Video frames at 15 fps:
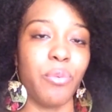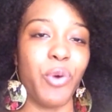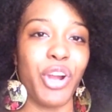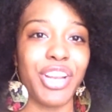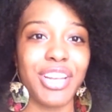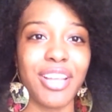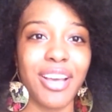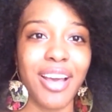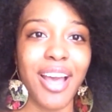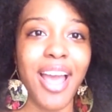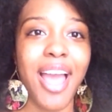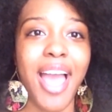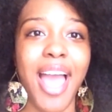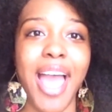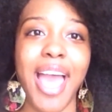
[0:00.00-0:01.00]
Wanda
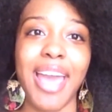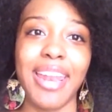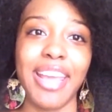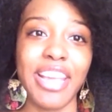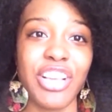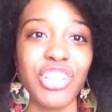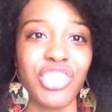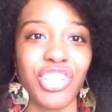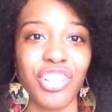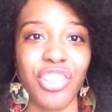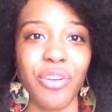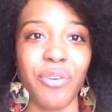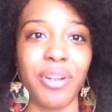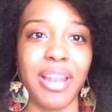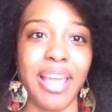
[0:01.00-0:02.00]
and Aisha,
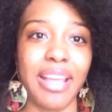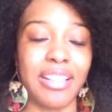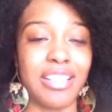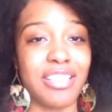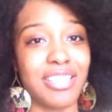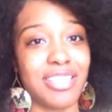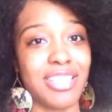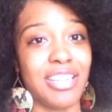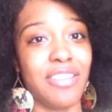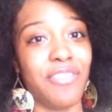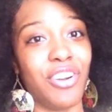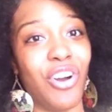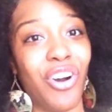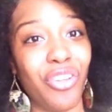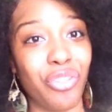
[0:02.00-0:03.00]
they were like, this isn't
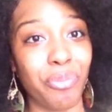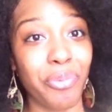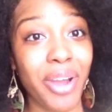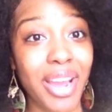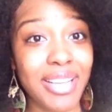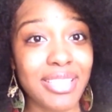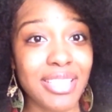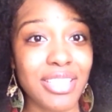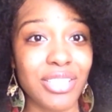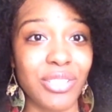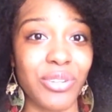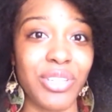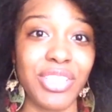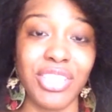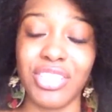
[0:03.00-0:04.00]
even all the prizes,
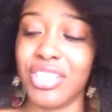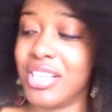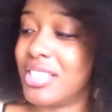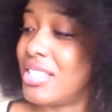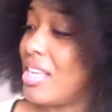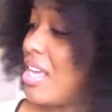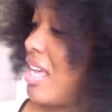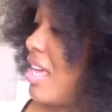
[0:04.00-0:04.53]
so this is just